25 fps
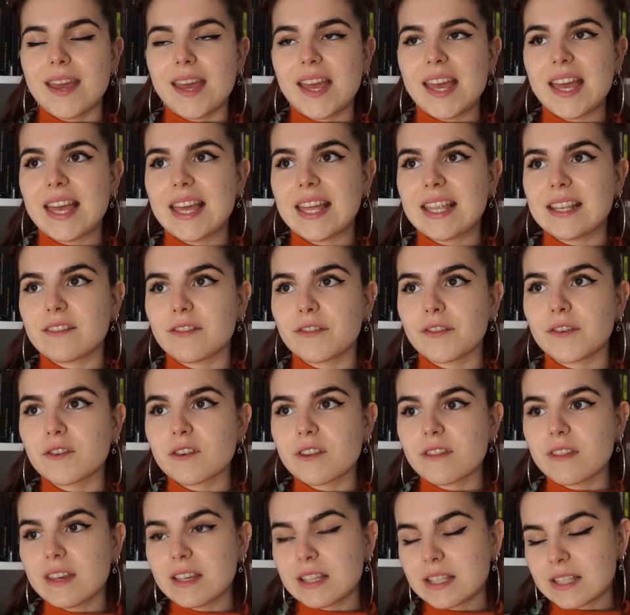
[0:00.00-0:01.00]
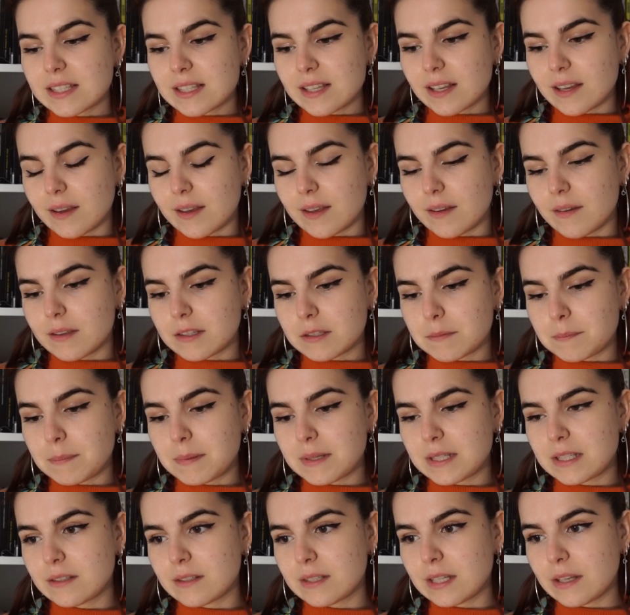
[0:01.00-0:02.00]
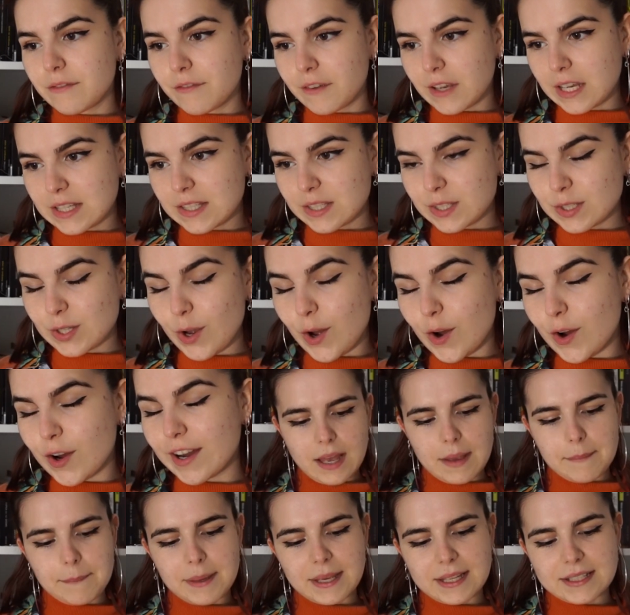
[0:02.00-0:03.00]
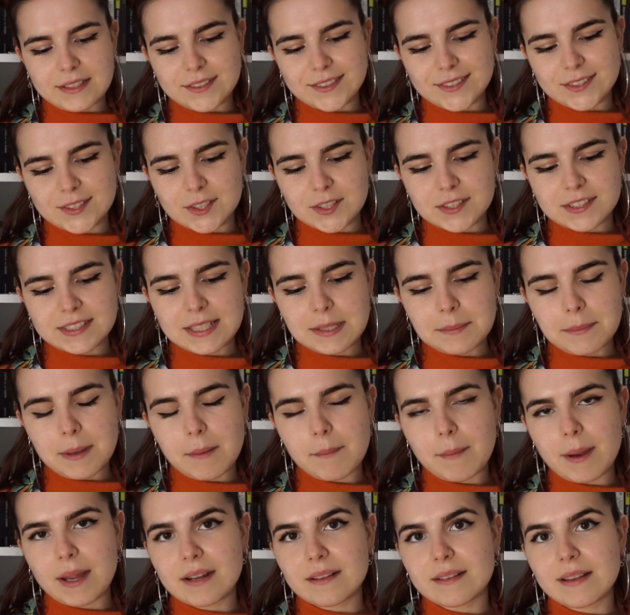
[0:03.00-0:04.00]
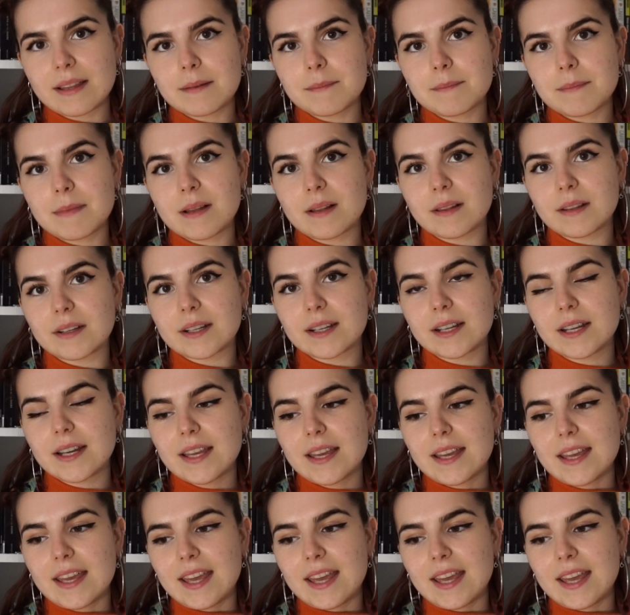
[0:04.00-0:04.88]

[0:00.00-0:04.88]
And for this specific song, I picked Circe by Madeline Miller.